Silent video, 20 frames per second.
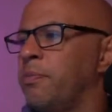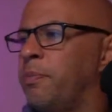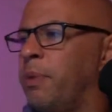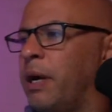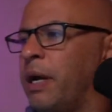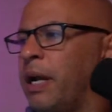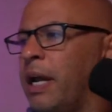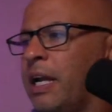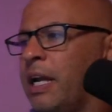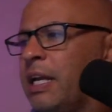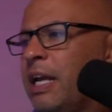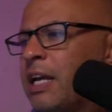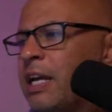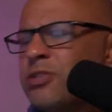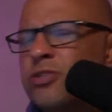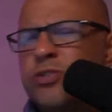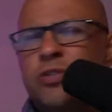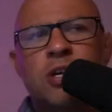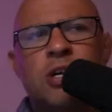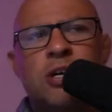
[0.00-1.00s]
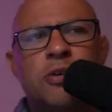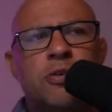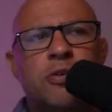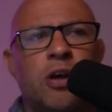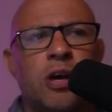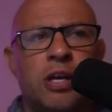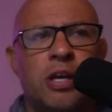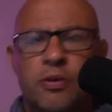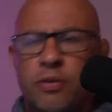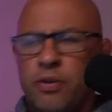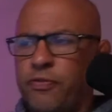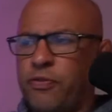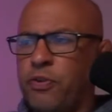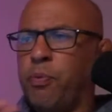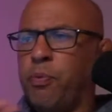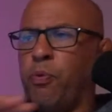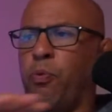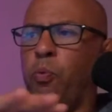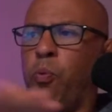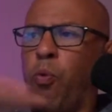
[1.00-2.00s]
But any extra, like if you
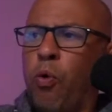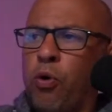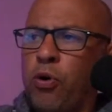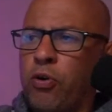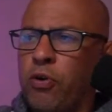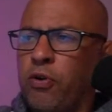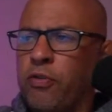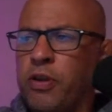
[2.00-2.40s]
put water